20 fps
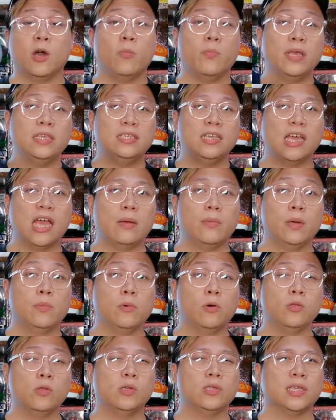Now, amazing camera
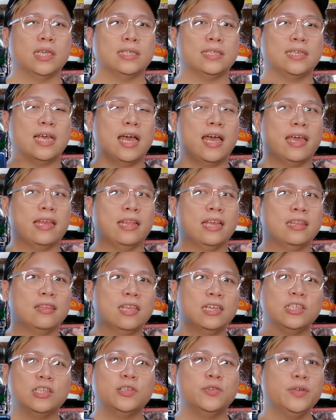modules aside, it
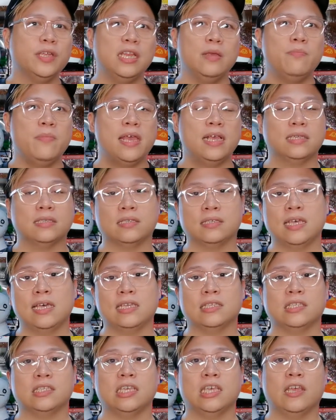doesn't really make
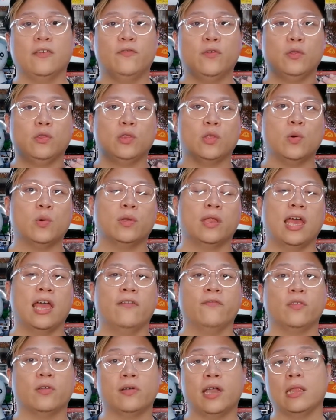sense if you don't
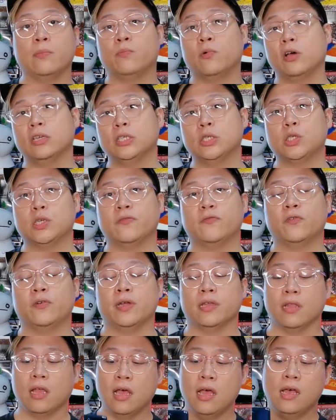have the right processor
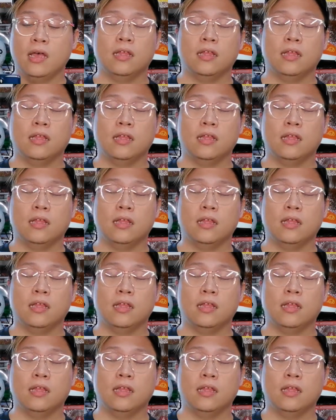for it.